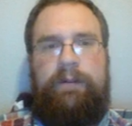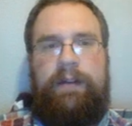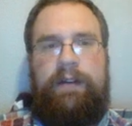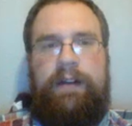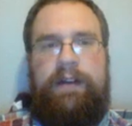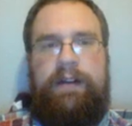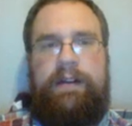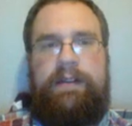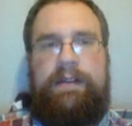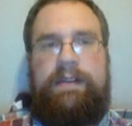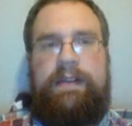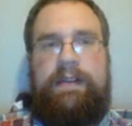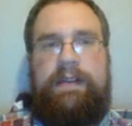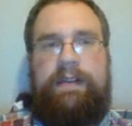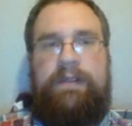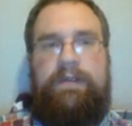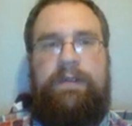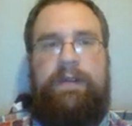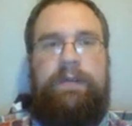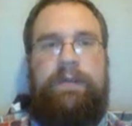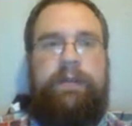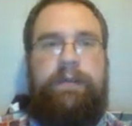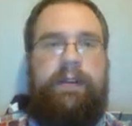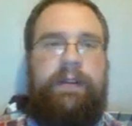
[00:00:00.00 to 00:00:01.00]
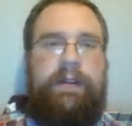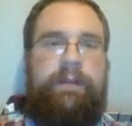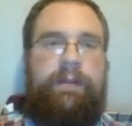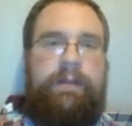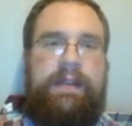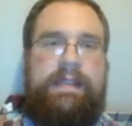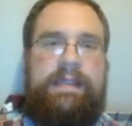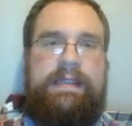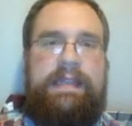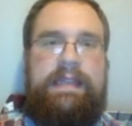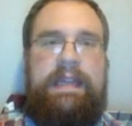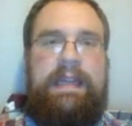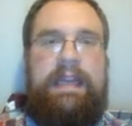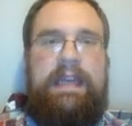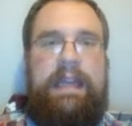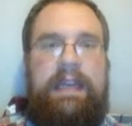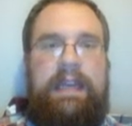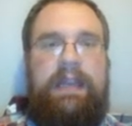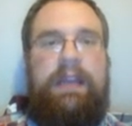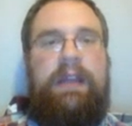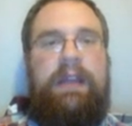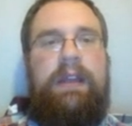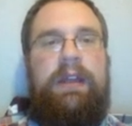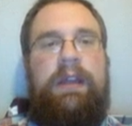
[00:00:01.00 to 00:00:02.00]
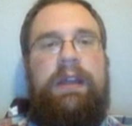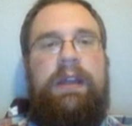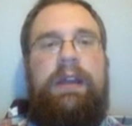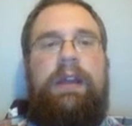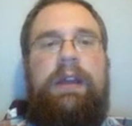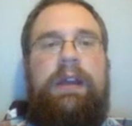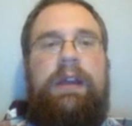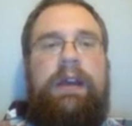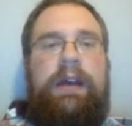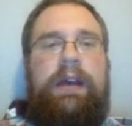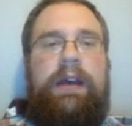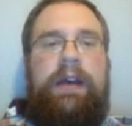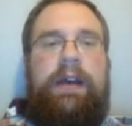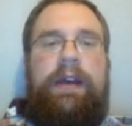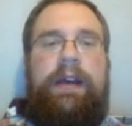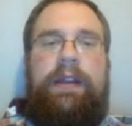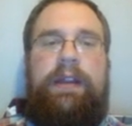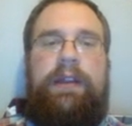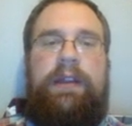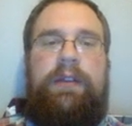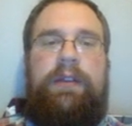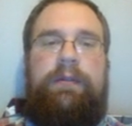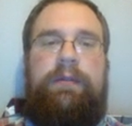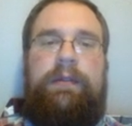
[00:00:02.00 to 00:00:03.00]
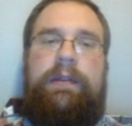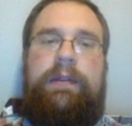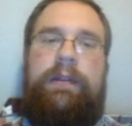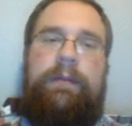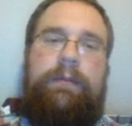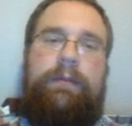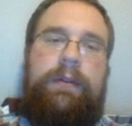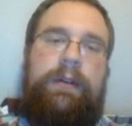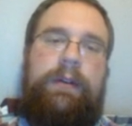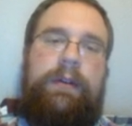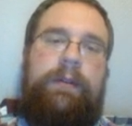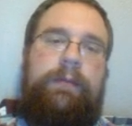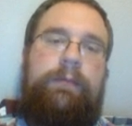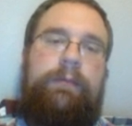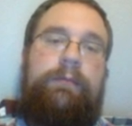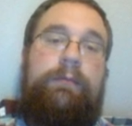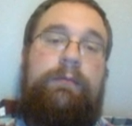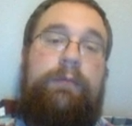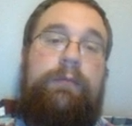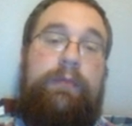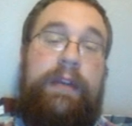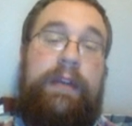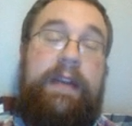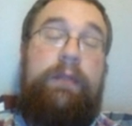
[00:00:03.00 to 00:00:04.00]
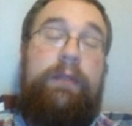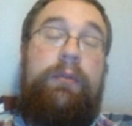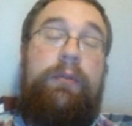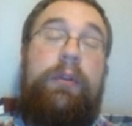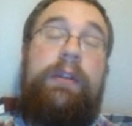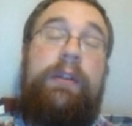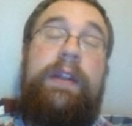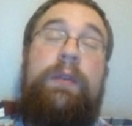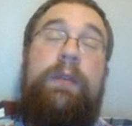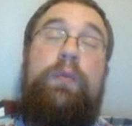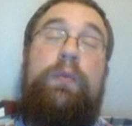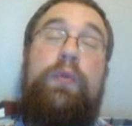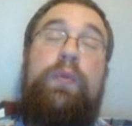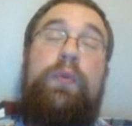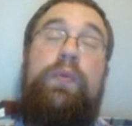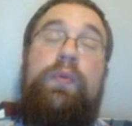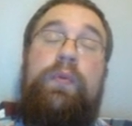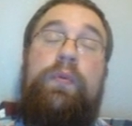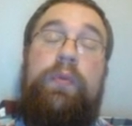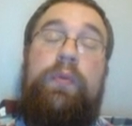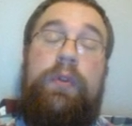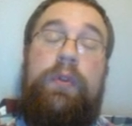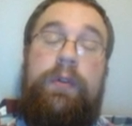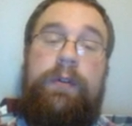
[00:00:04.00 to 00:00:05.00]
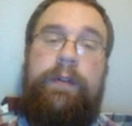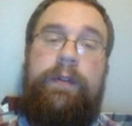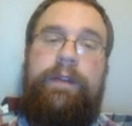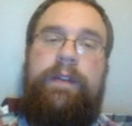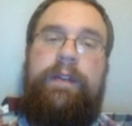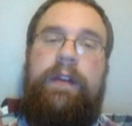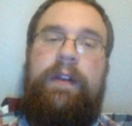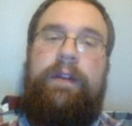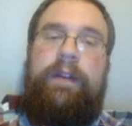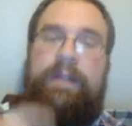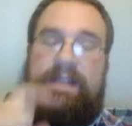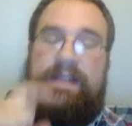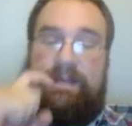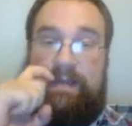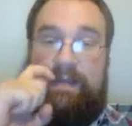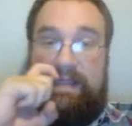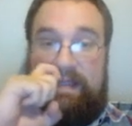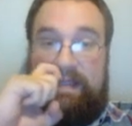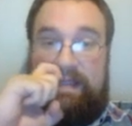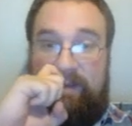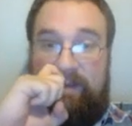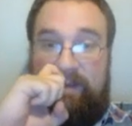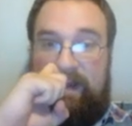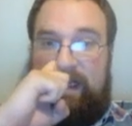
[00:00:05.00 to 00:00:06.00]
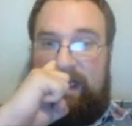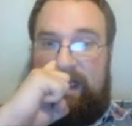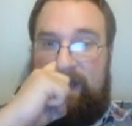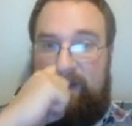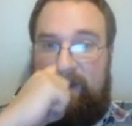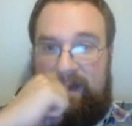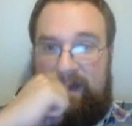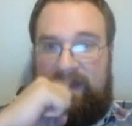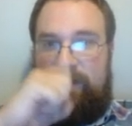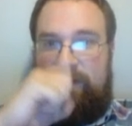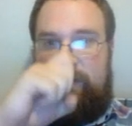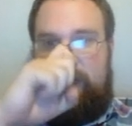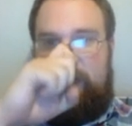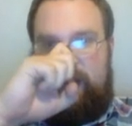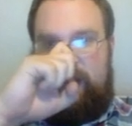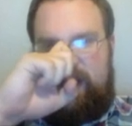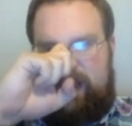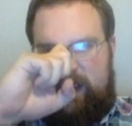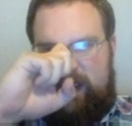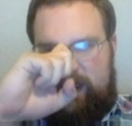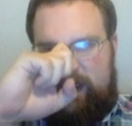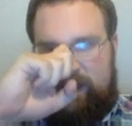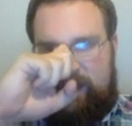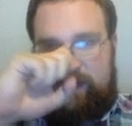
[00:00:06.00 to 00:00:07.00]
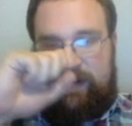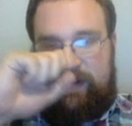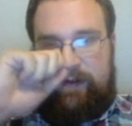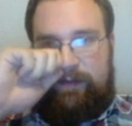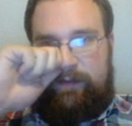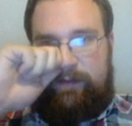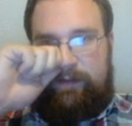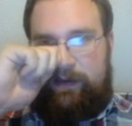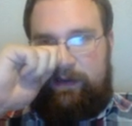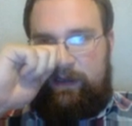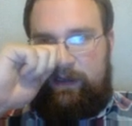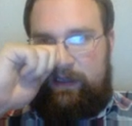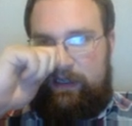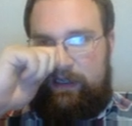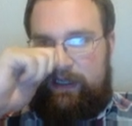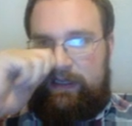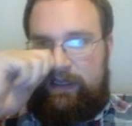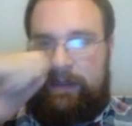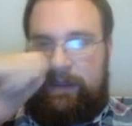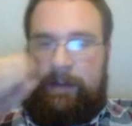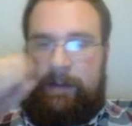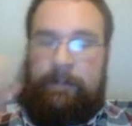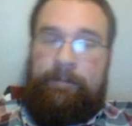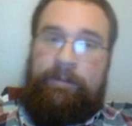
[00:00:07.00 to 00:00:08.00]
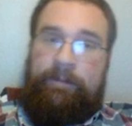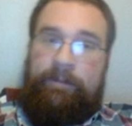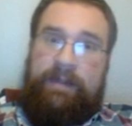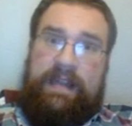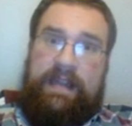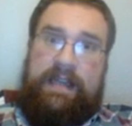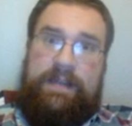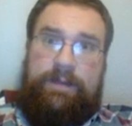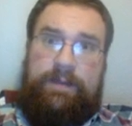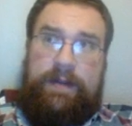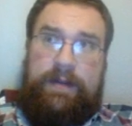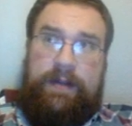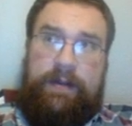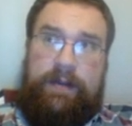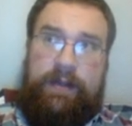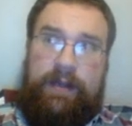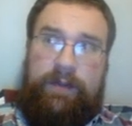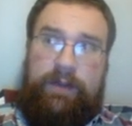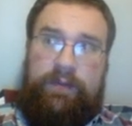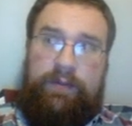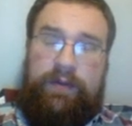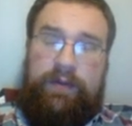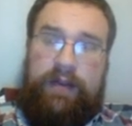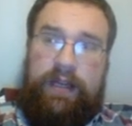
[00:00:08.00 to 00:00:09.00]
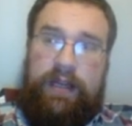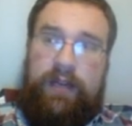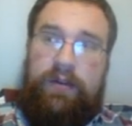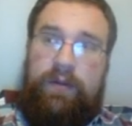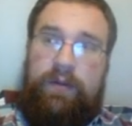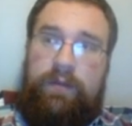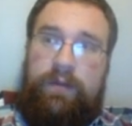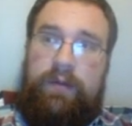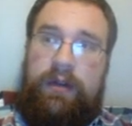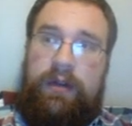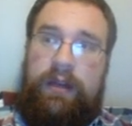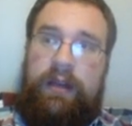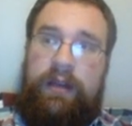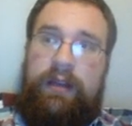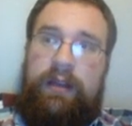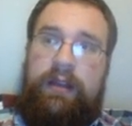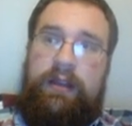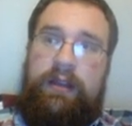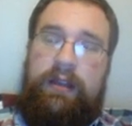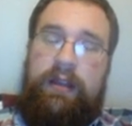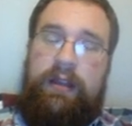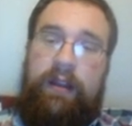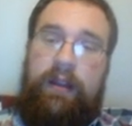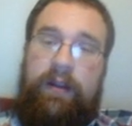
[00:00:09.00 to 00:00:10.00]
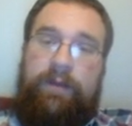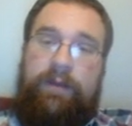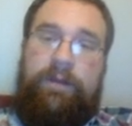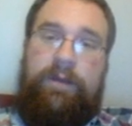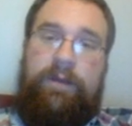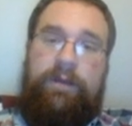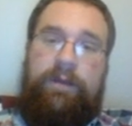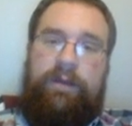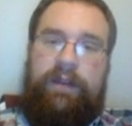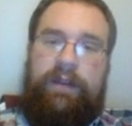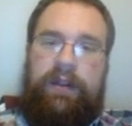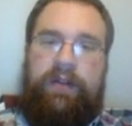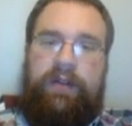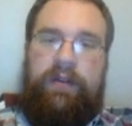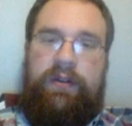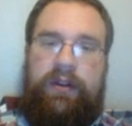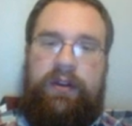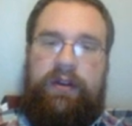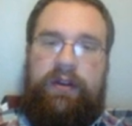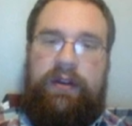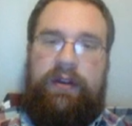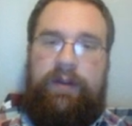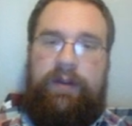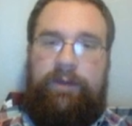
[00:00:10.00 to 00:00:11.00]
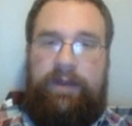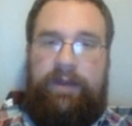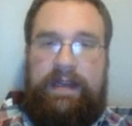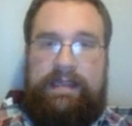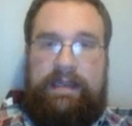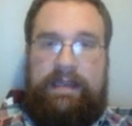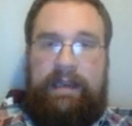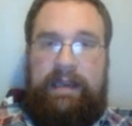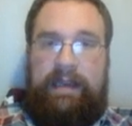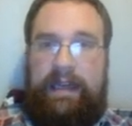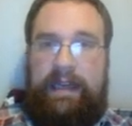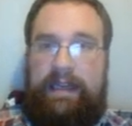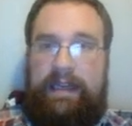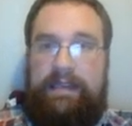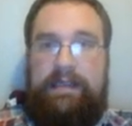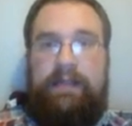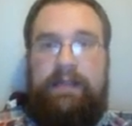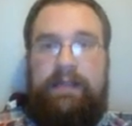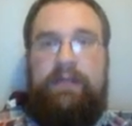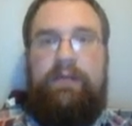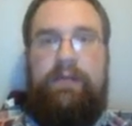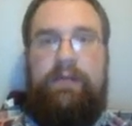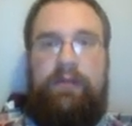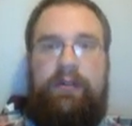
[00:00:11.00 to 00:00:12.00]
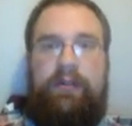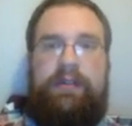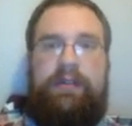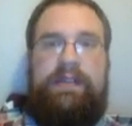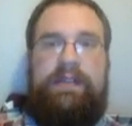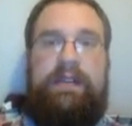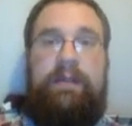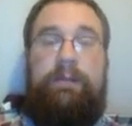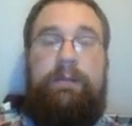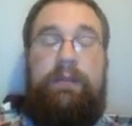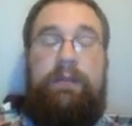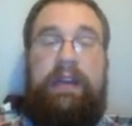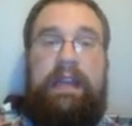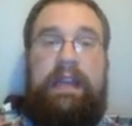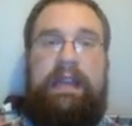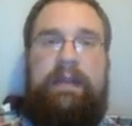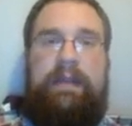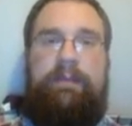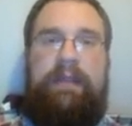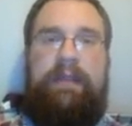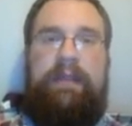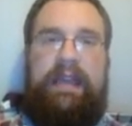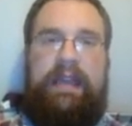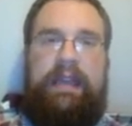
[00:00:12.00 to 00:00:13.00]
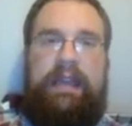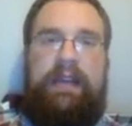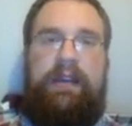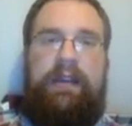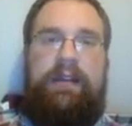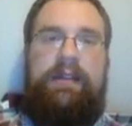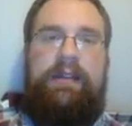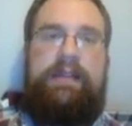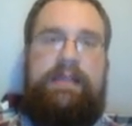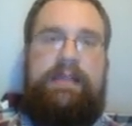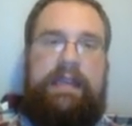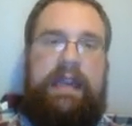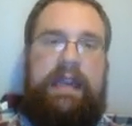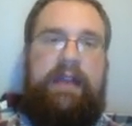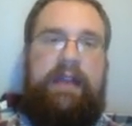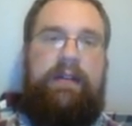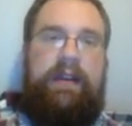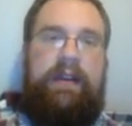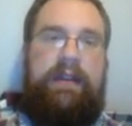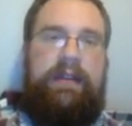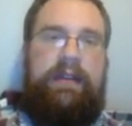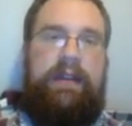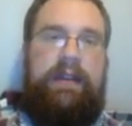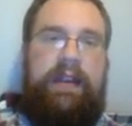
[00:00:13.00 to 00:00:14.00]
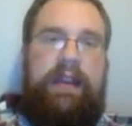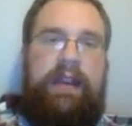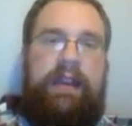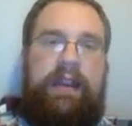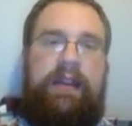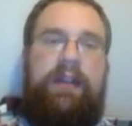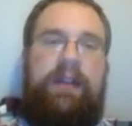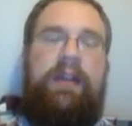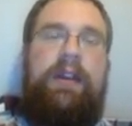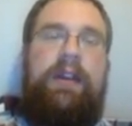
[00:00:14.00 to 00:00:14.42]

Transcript: where instead of rerolling ones to hit, you're rerolling rune rolls of a specific unit. So that's probably a pretty good one if you know you're going to face a knight or some really big, scary thing